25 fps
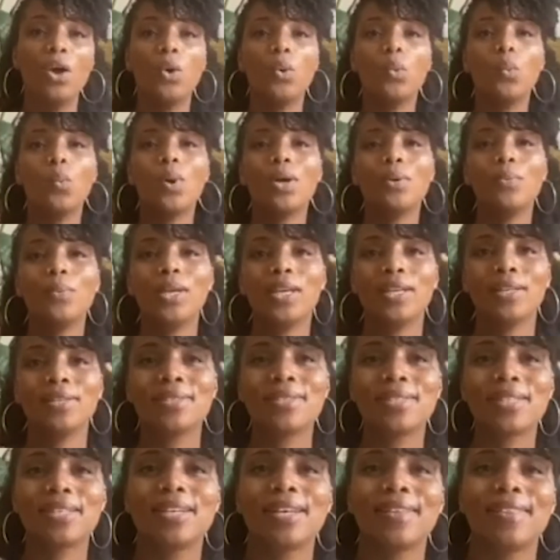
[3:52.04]
When we
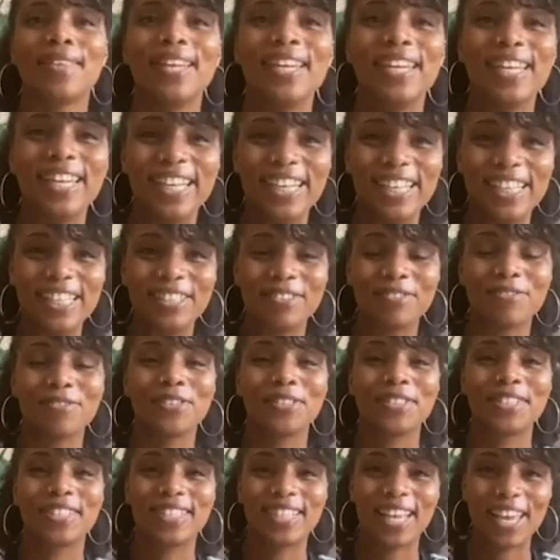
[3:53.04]
consider the need for
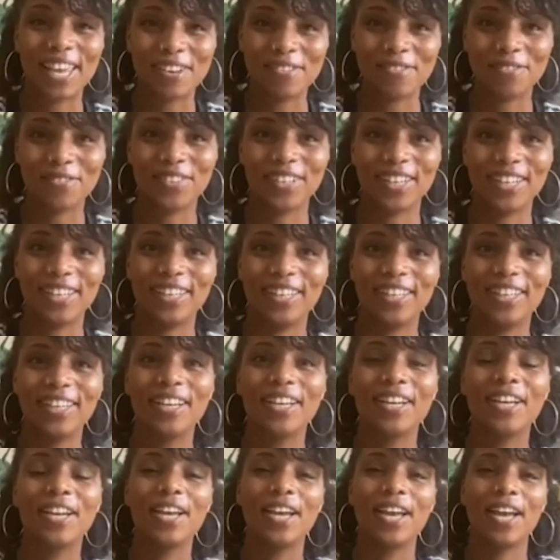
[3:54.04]
safety
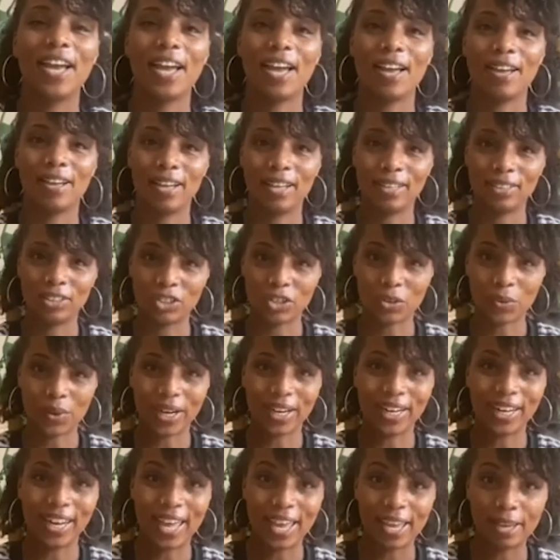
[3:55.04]

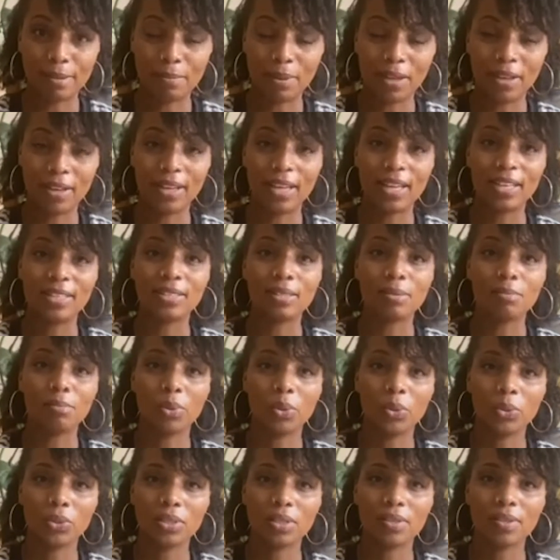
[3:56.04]
during labour, it's
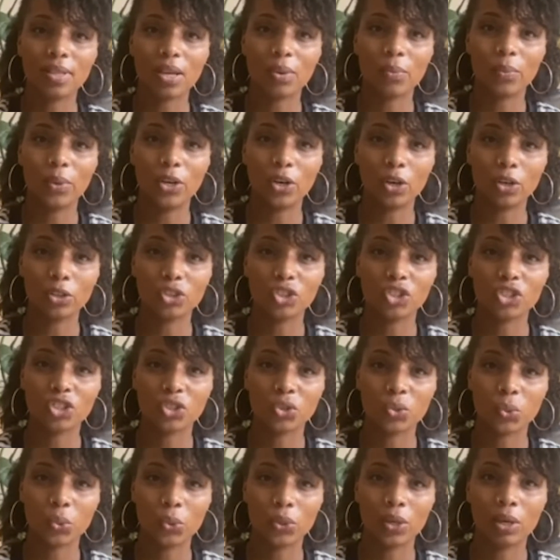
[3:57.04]
important that we not just
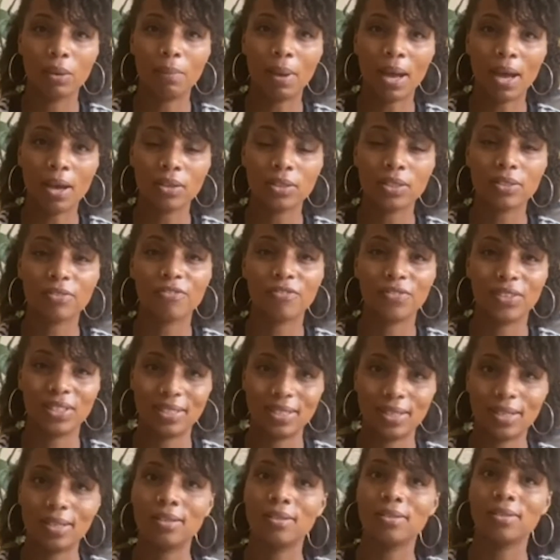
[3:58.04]
talk about
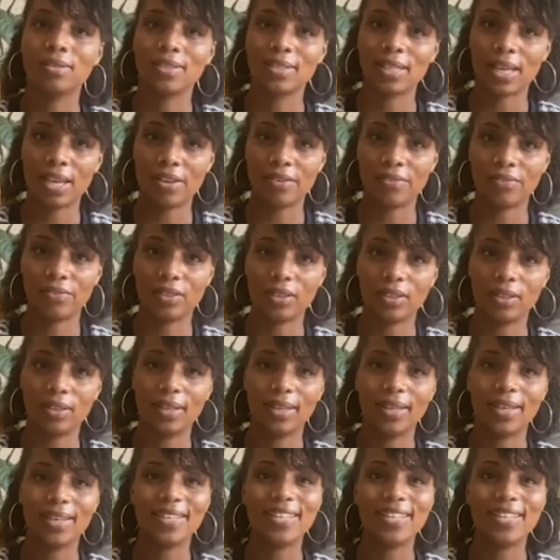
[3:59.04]
physical safety.